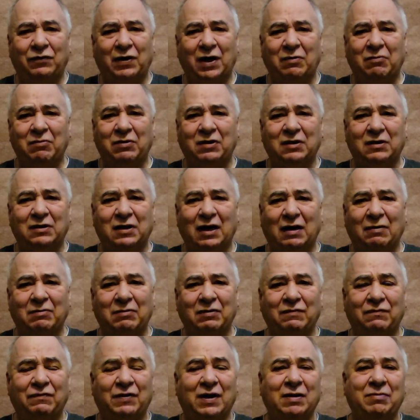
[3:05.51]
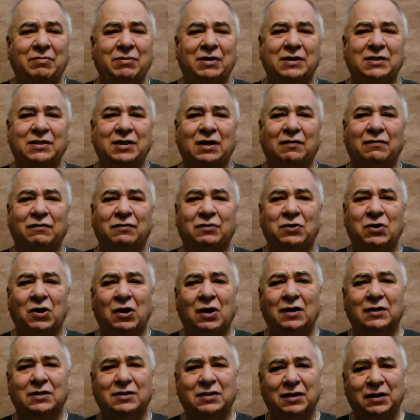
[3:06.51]
I would find myself
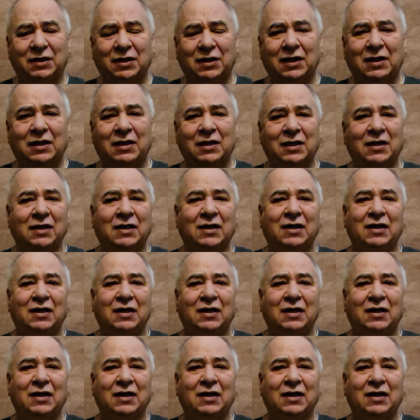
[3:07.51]
constantly